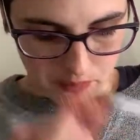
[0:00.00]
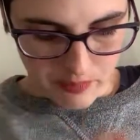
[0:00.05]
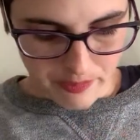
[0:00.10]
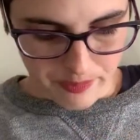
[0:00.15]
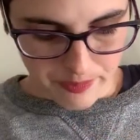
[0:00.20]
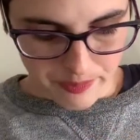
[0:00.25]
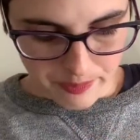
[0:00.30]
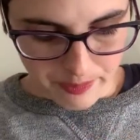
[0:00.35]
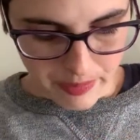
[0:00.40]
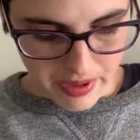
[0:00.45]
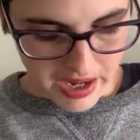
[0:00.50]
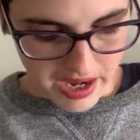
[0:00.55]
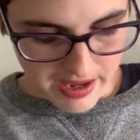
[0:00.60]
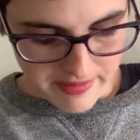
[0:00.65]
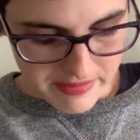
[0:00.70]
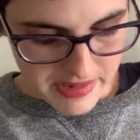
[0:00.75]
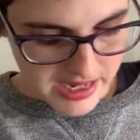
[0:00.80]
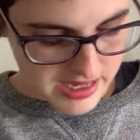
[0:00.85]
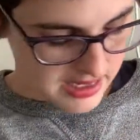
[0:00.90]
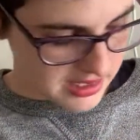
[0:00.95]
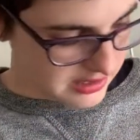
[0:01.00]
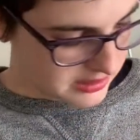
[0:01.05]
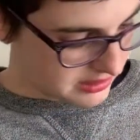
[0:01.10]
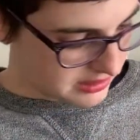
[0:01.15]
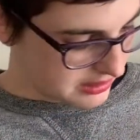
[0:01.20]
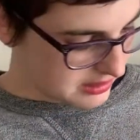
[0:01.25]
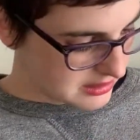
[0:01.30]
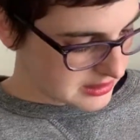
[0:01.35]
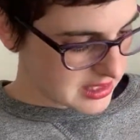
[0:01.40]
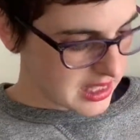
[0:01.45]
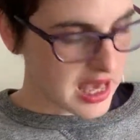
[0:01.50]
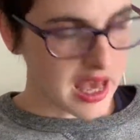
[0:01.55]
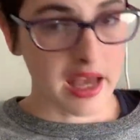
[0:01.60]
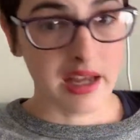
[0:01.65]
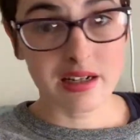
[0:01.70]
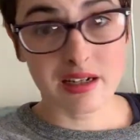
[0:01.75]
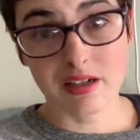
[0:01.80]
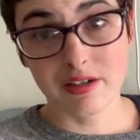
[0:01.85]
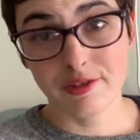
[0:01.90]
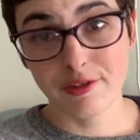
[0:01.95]
But I made a lot
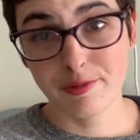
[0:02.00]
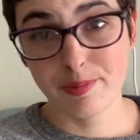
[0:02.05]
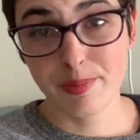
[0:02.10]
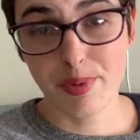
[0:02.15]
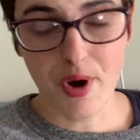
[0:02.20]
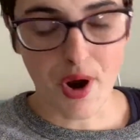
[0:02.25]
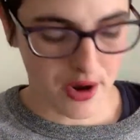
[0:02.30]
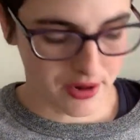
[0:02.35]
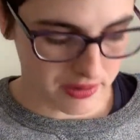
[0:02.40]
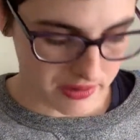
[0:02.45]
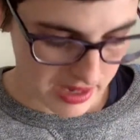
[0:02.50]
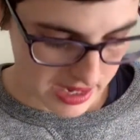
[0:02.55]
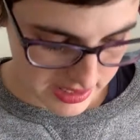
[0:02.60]
of progress